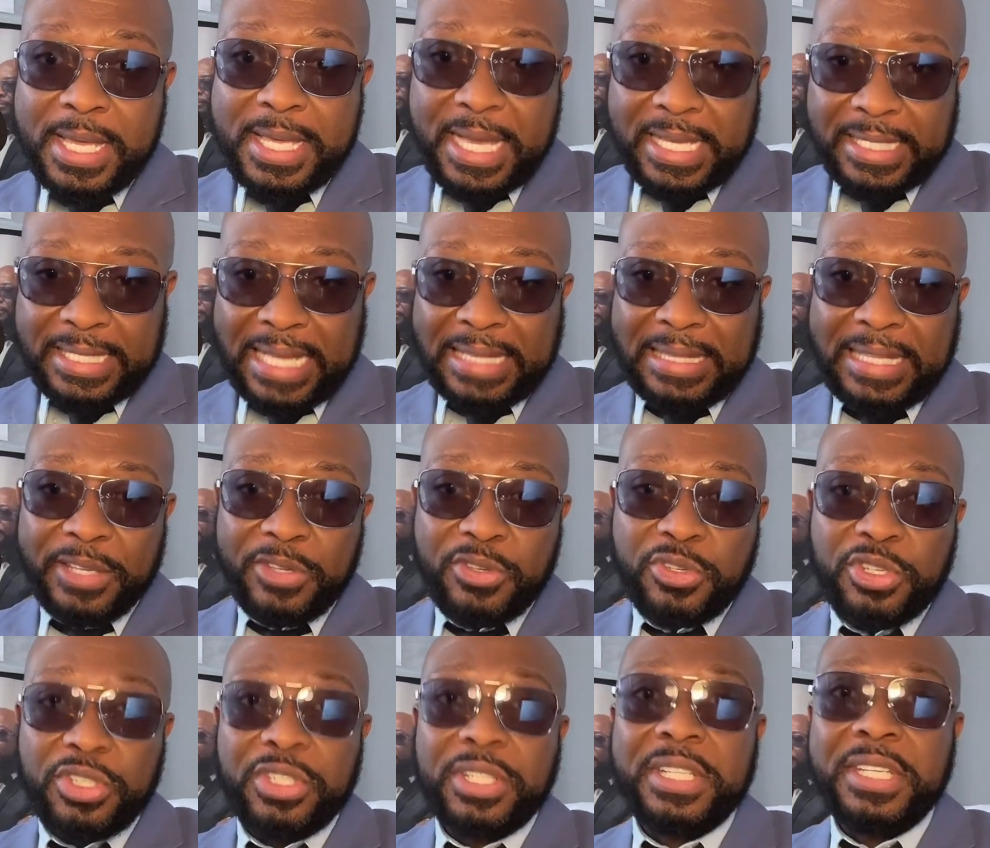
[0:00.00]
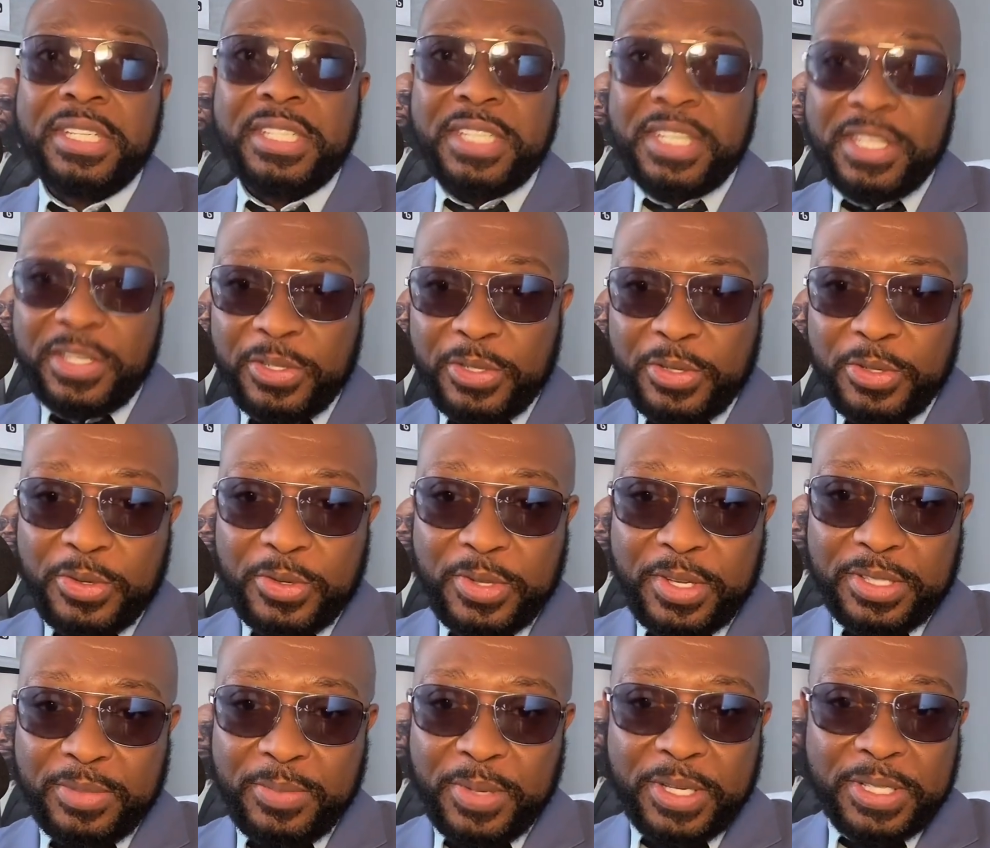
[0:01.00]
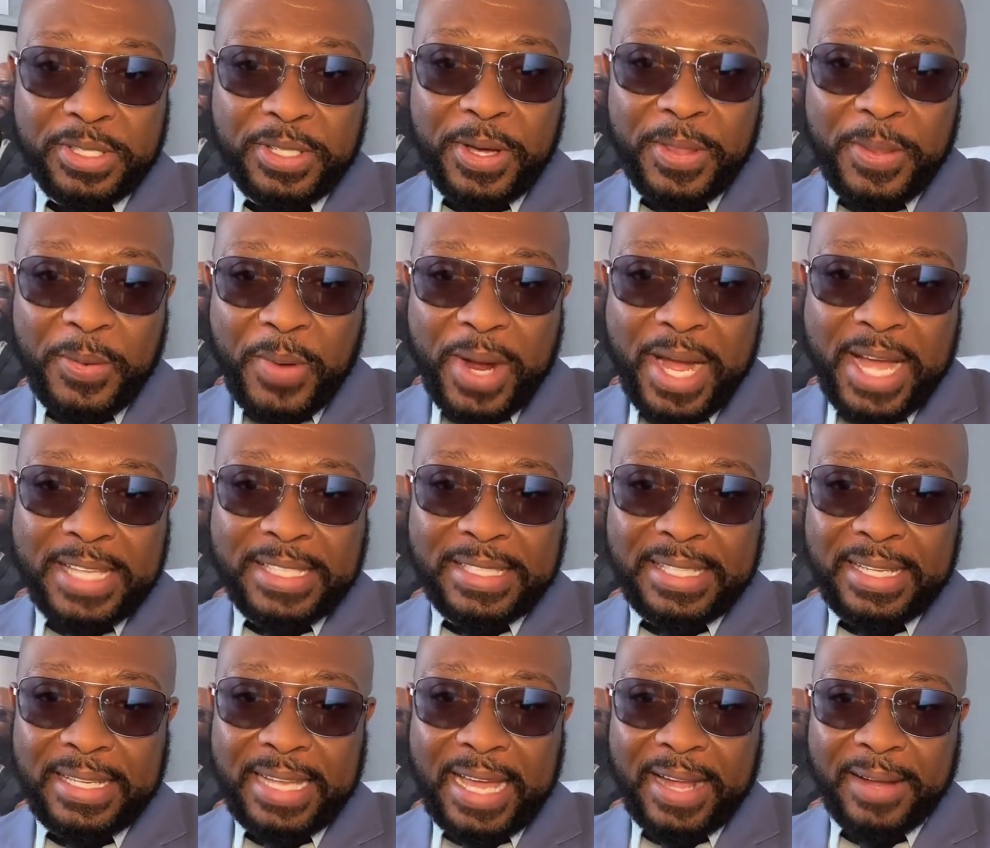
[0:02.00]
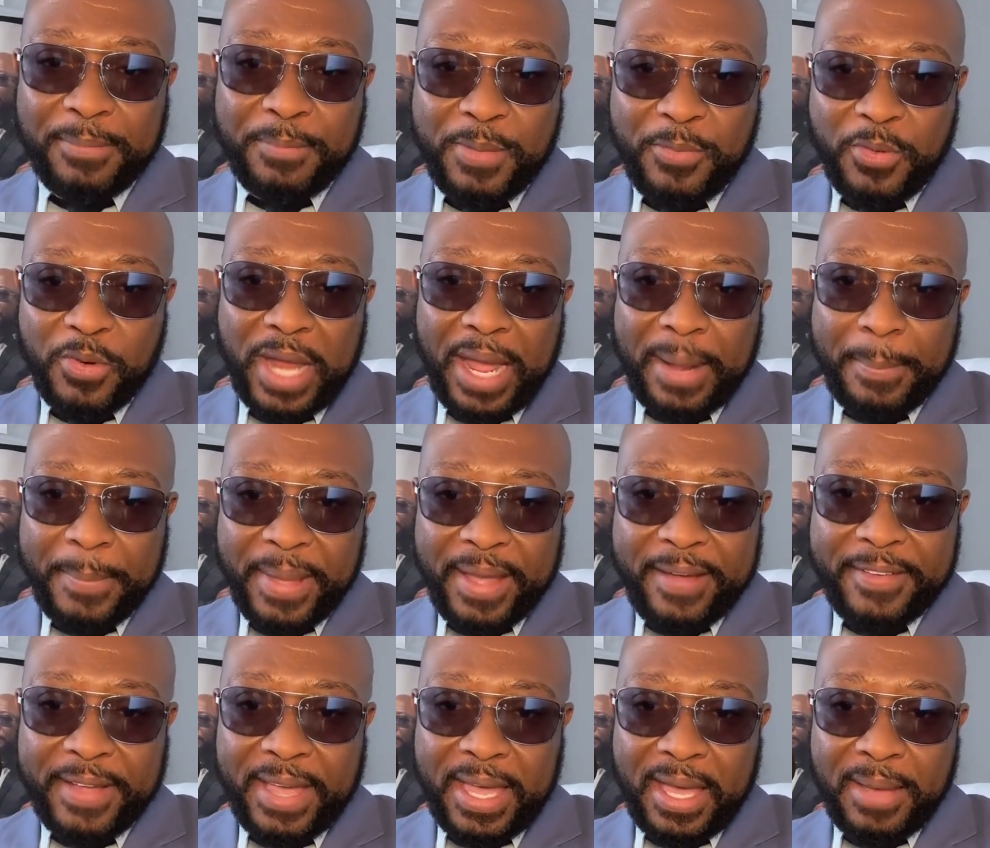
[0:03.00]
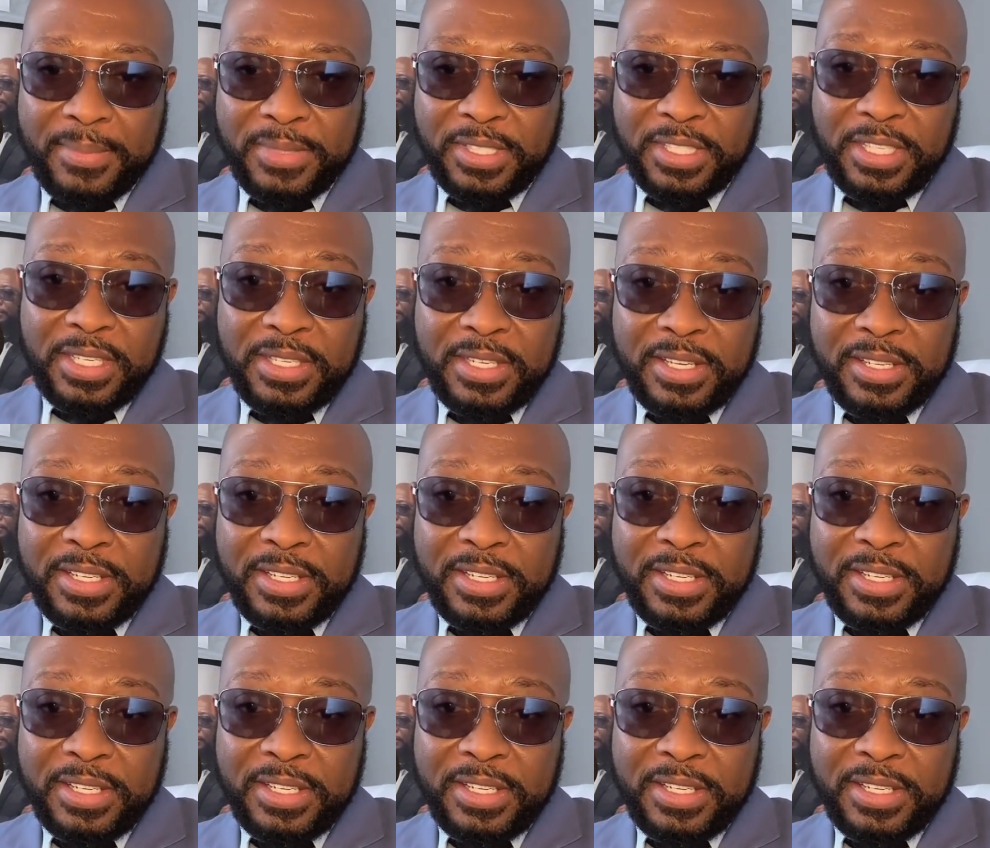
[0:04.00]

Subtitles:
Yes, I think you should continue to do this, because otherwise, like people like Bev Cam, C.